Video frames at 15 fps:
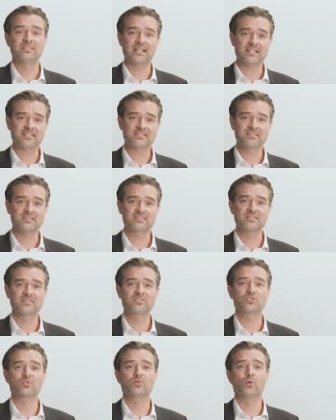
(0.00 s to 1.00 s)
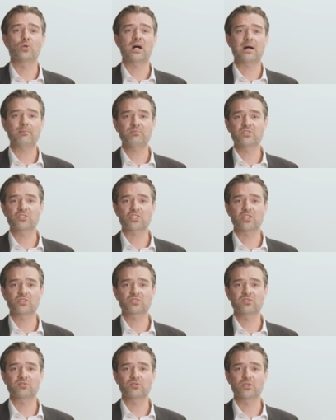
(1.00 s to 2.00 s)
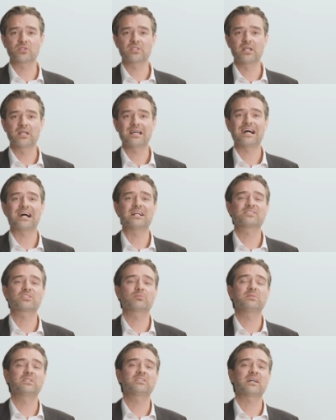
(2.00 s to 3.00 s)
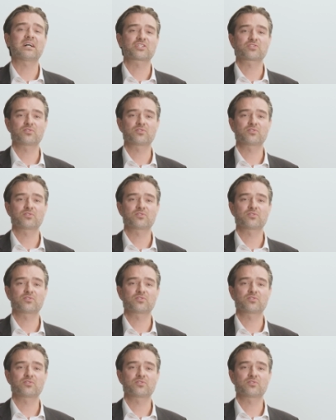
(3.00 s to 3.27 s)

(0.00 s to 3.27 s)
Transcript: The keys are both haptic and touch keys.